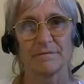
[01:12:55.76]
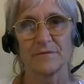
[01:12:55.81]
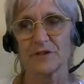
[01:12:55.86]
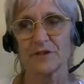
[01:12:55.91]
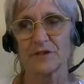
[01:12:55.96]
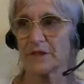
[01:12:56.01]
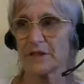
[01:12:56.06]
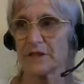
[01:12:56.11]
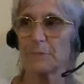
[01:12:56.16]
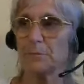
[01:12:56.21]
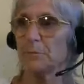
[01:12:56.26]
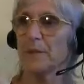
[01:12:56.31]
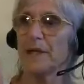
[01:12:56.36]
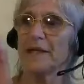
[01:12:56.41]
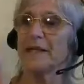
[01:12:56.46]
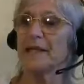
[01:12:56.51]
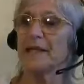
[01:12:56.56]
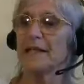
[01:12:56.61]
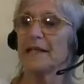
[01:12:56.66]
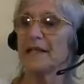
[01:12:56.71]
Certain
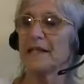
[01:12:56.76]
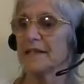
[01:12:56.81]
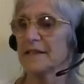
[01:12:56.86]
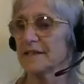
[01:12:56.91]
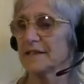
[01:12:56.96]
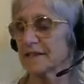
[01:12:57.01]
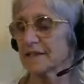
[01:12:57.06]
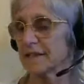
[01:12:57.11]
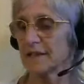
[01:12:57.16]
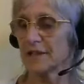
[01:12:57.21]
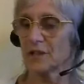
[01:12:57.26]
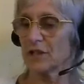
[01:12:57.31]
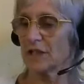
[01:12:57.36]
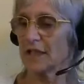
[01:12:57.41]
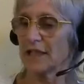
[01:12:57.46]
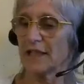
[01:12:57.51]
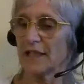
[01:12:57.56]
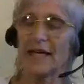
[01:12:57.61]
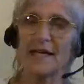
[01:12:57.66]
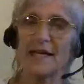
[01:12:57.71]
bodies and
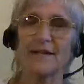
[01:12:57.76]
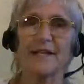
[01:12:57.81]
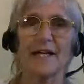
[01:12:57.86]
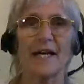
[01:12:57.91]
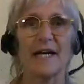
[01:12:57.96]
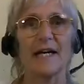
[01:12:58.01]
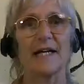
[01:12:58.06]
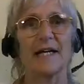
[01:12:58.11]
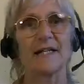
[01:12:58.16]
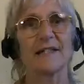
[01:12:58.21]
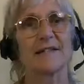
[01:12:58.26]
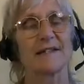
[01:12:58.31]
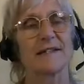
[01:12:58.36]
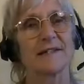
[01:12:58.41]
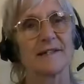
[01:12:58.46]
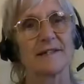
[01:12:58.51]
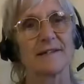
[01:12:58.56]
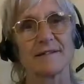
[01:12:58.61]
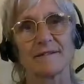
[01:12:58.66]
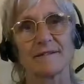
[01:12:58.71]
looking like that
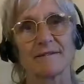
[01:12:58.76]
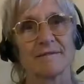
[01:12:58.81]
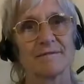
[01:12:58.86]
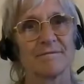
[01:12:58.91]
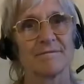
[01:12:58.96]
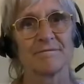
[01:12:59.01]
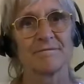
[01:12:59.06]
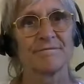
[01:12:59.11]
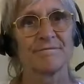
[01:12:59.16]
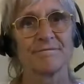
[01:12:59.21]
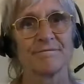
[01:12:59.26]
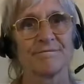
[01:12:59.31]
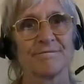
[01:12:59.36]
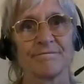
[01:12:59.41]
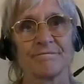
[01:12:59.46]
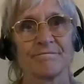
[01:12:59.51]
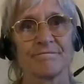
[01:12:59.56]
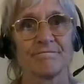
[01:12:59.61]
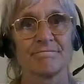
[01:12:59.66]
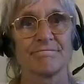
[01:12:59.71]
and
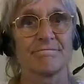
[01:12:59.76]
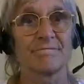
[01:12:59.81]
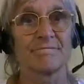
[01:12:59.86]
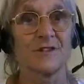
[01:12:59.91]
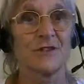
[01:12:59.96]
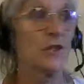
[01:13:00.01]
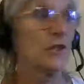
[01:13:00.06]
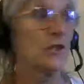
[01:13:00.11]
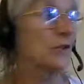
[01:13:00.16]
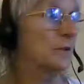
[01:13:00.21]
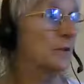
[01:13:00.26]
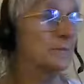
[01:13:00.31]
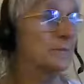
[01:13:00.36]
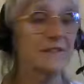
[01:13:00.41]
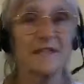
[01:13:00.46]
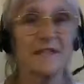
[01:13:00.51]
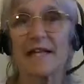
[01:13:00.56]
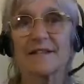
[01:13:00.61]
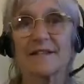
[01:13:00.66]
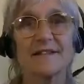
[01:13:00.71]

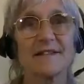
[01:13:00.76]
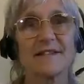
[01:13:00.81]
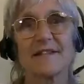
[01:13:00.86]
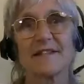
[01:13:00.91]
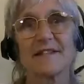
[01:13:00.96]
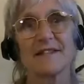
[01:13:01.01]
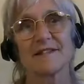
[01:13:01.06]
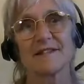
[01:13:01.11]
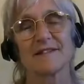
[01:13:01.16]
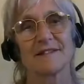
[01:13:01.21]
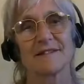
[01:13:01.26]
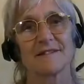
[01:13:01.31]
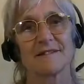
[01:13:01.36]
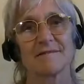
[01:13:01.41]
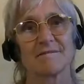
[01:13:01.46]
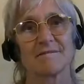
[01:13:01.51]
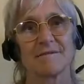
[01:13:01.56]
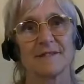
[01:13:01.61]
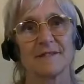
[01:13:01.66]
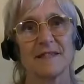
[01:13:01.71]
circumstances.
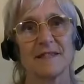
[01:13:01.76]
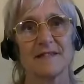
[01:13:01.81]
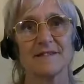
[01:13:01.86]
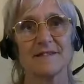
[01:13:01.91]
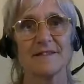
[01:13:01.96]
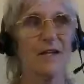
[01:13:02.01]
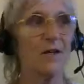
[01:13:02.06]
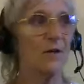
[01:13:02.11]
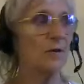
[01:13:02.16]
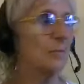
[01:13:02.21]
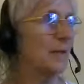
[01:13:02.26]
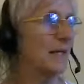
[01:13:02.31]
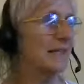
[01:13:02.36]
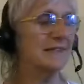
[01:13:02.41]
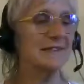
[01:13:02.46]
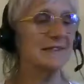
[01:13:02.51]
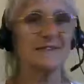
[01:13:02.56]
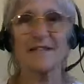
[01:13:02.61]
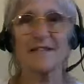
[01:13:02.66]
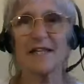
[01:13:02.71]
It's going by
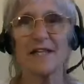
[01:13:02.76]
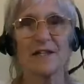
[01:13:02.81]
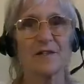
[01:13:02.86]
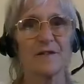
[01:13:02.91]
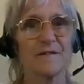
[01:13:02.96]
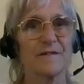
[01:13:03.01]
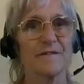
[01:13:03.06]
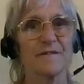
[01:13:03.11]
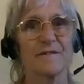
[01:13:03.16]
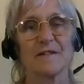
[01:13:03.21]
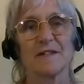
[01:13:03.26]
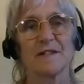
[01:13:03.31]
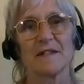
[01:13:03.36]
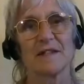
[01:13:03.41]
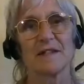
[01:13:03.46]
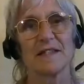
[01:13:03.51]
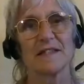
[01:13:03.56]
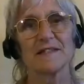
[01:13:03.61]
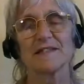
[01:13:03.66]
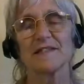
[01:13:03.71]
itself.
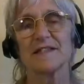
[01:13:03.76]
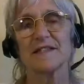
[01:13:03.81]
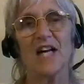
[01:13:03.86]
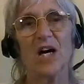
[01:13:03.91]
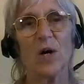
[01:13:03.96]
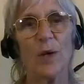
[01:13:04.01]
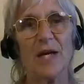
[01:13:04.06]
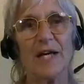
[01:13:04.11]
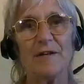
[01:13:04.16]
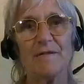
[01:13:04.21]
There's no